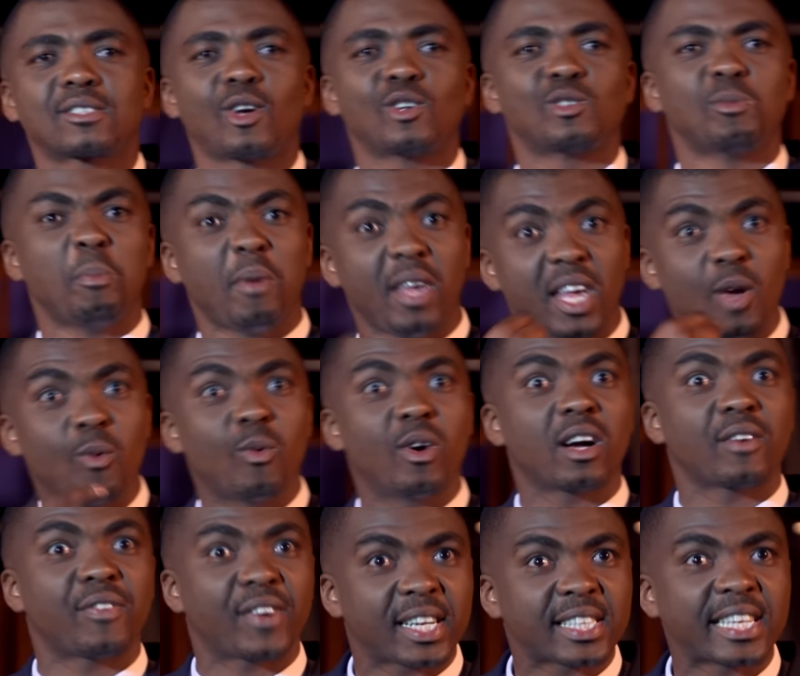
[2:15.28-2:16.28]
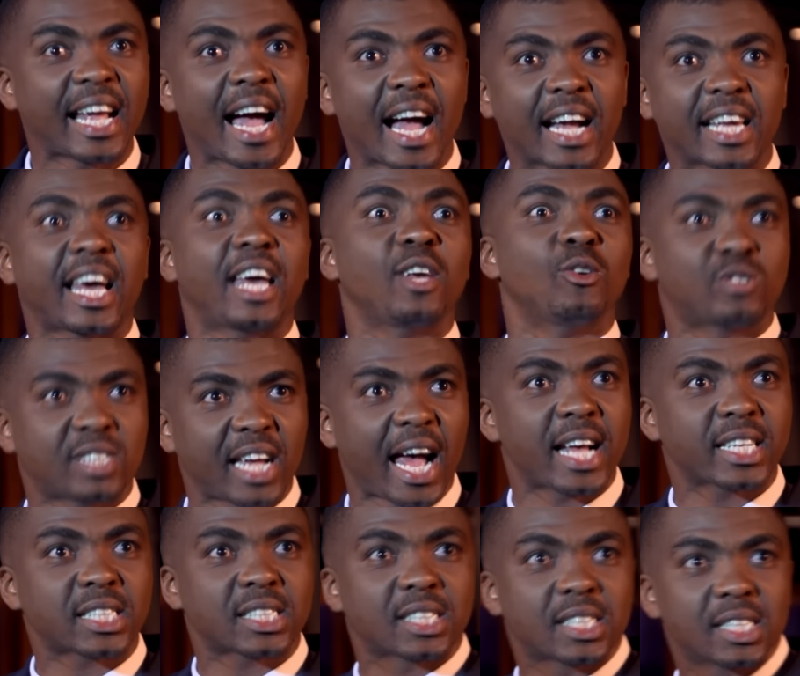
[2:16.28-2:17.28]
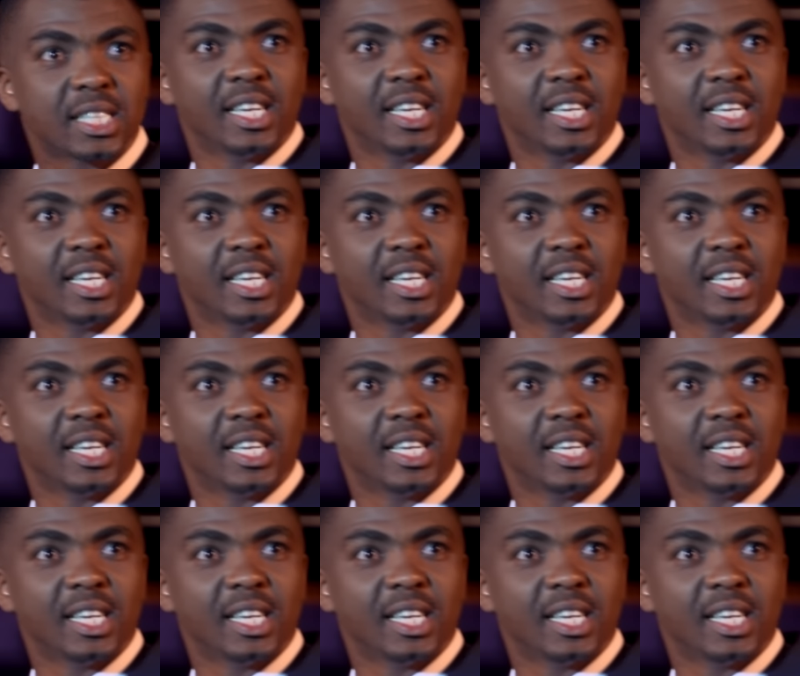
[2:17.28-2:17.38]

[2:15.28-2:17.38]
goes, me work for a darker, you tash?